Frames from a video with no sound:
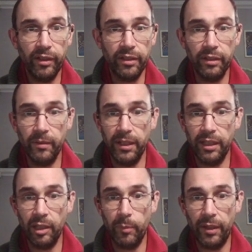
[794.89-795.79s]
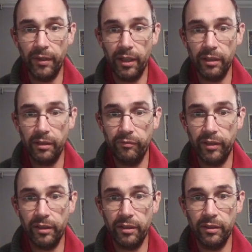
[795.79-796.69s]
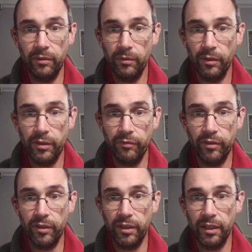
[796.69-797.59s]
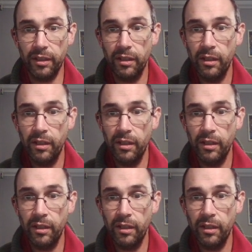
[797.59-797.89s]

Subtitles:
Failed to do anything about that. Failed to do lots of good things.